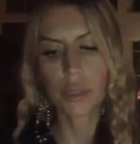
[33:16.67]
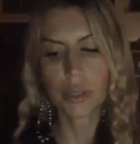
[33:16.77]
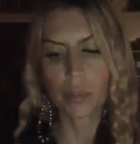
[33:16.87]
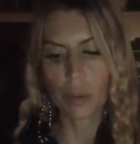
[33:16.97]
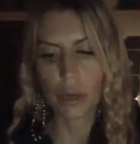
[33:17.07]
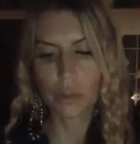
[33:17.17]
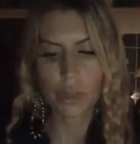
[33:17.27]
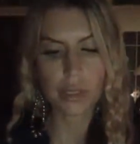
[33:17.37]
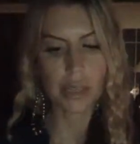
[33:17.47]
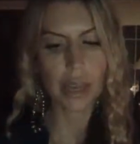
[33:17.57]
Someone knows
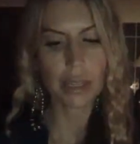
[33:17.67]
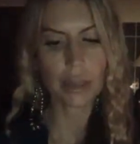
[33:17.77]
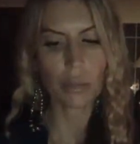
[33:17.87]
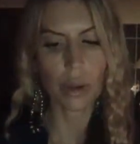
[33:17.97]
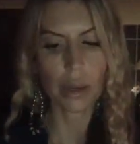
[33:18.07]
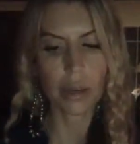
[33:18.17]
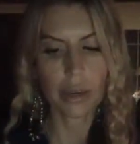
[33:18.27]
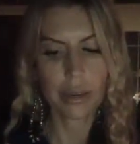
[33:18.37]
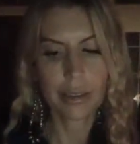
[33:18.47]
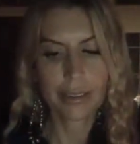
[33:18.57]
exactly what
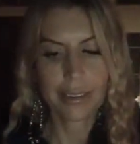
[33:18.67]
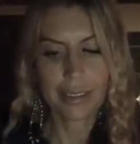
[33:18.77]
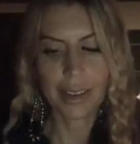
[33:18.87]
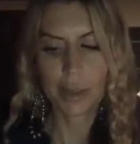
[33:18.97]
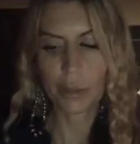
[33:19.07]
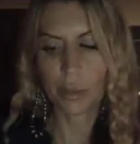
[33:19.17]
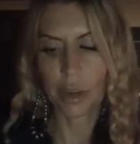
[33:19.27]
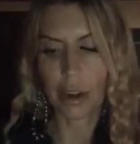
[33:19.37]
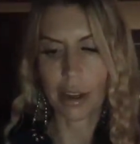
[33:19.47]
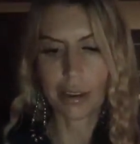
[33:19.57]
has went
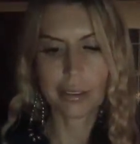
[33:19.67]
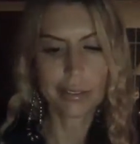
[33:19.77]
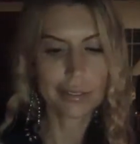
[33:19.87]
on.